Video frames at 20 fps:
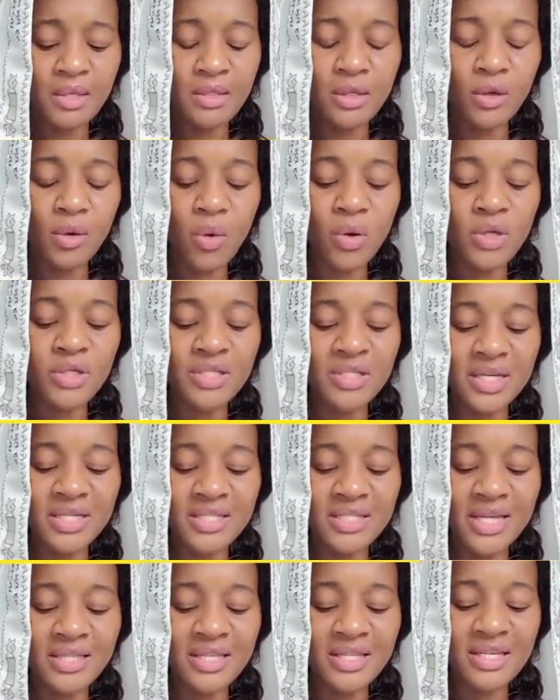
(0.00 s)
The Lord says
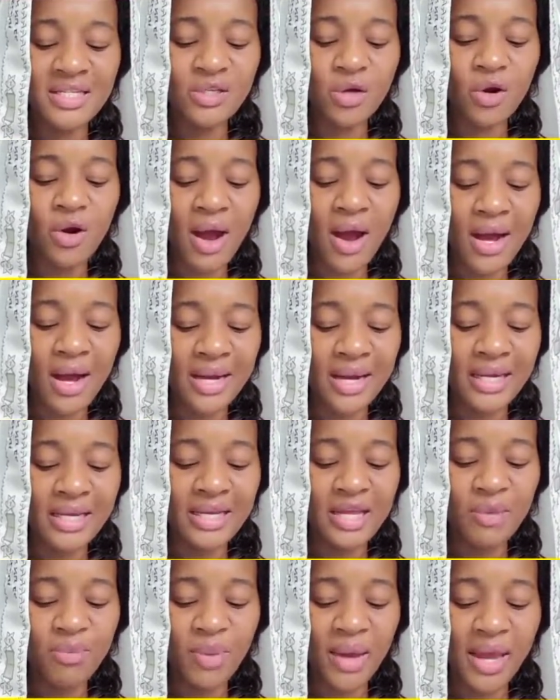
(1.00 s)
that these are
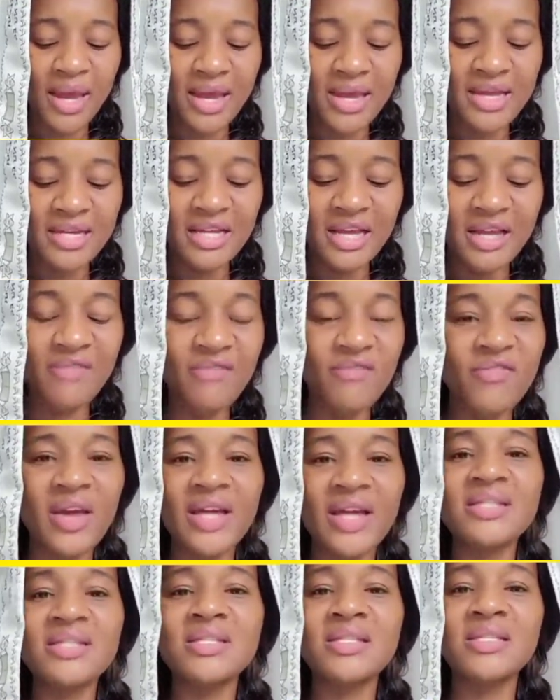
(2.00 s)
highly paid
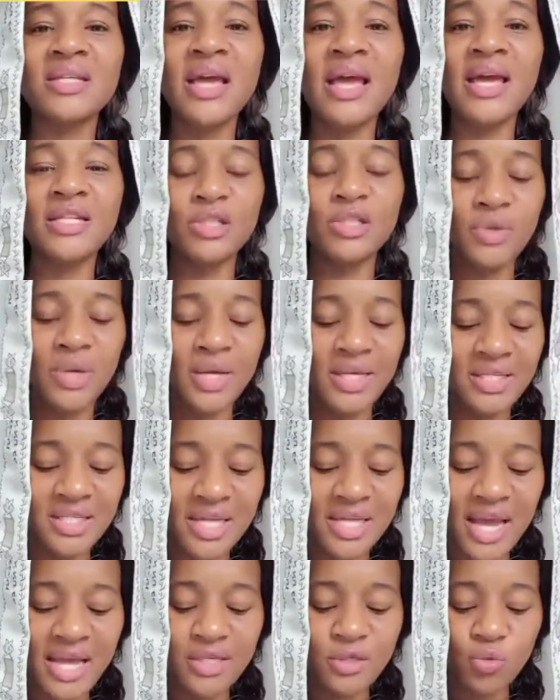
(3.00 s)
events, and to
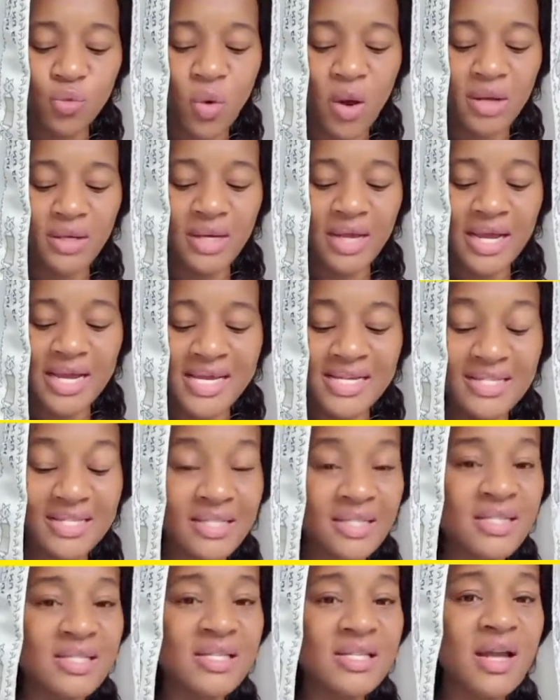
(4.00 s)
attend one
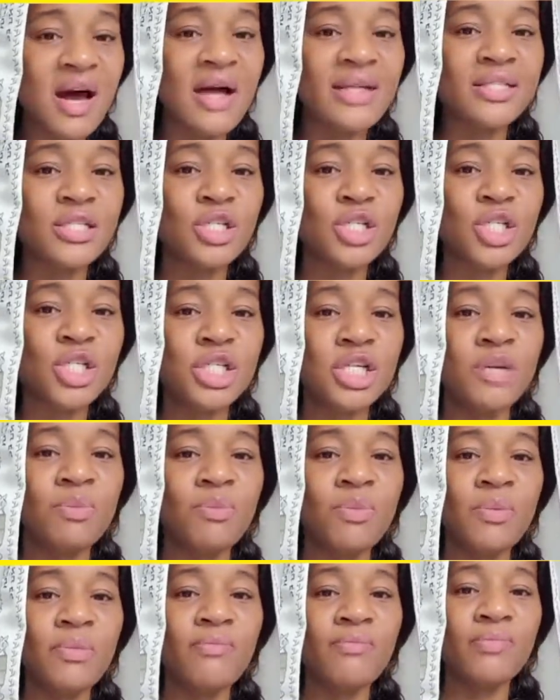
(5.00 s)
is not cheap.
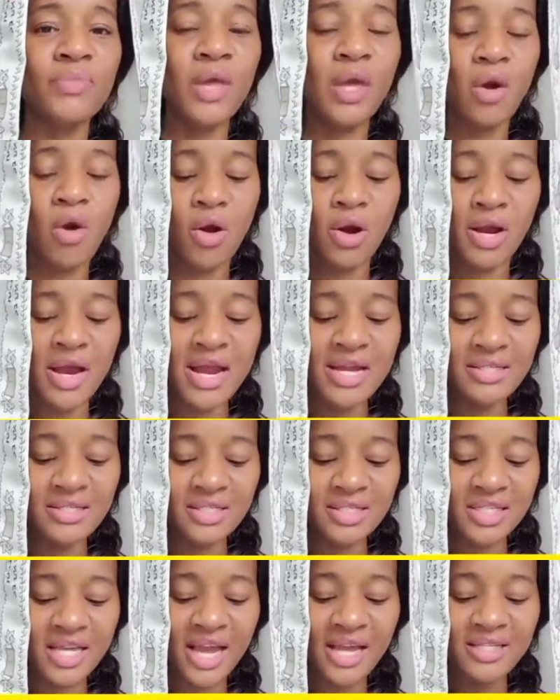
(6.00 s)
They are
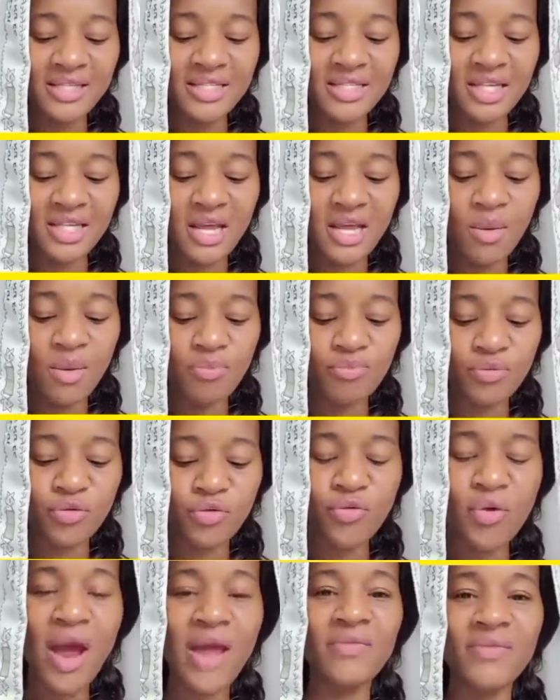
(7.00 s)
intensely
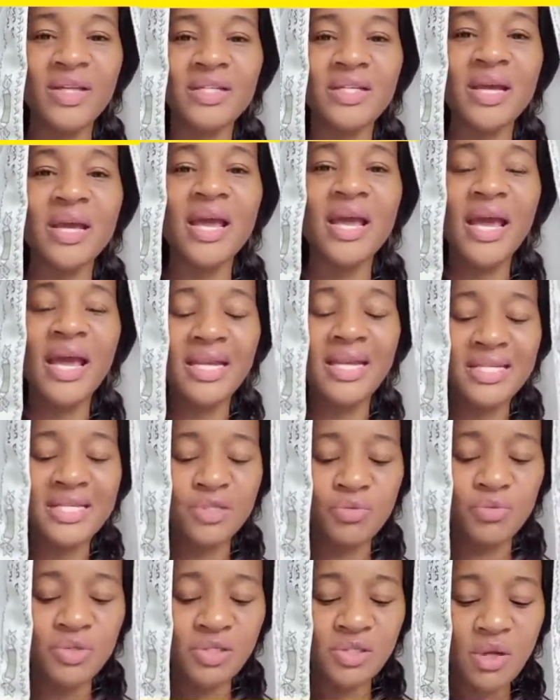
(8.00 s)
private. And as
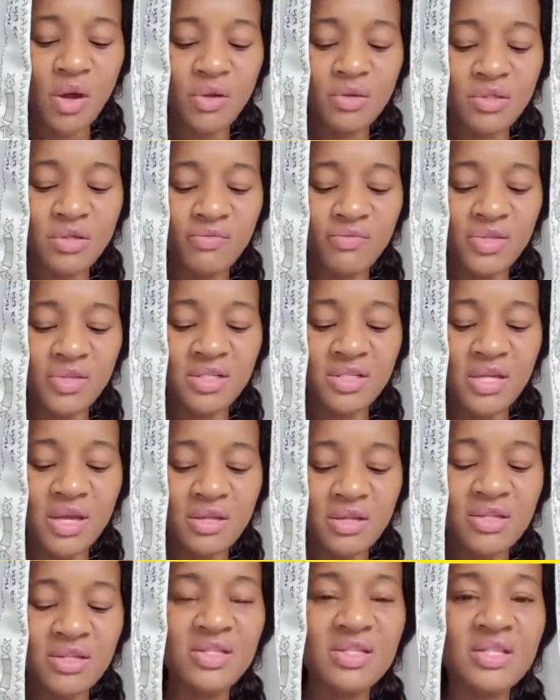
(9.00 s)
a result of this,
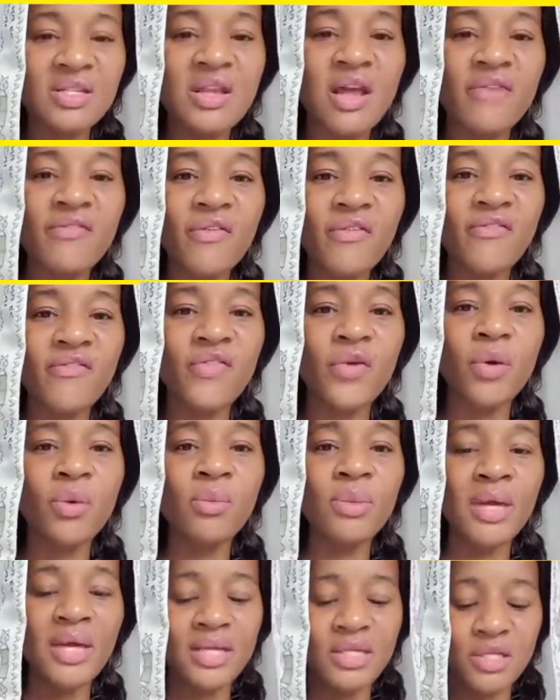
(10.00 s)
the snuff
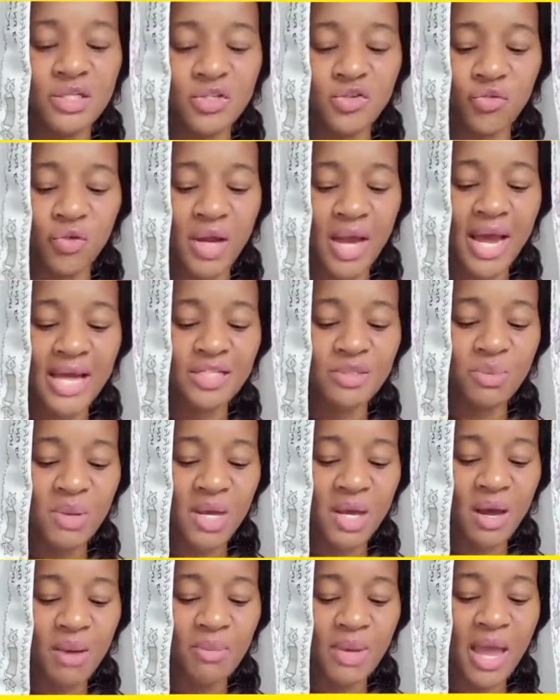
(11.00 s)
film industry has
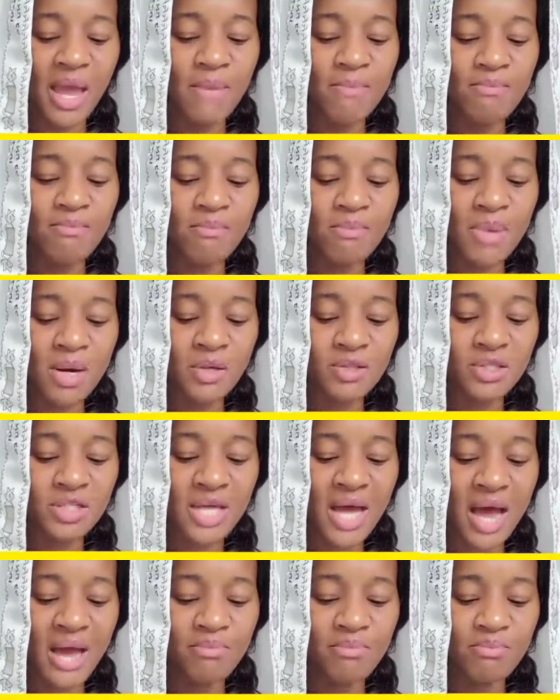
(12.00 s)
become a
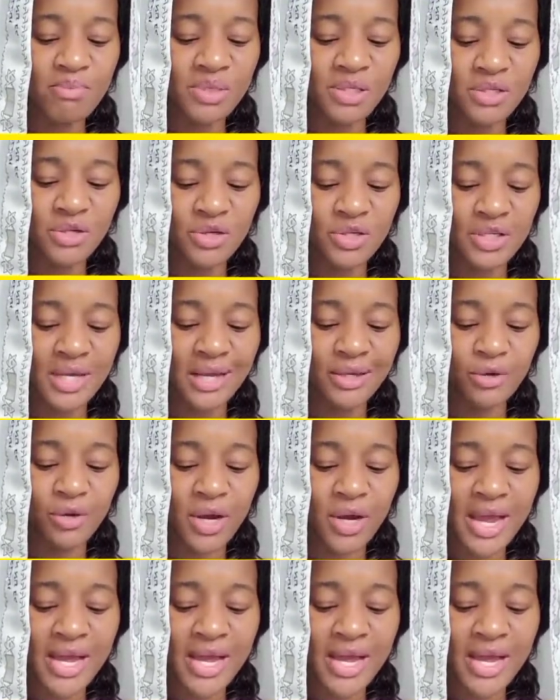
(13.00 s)
multi-million-dollar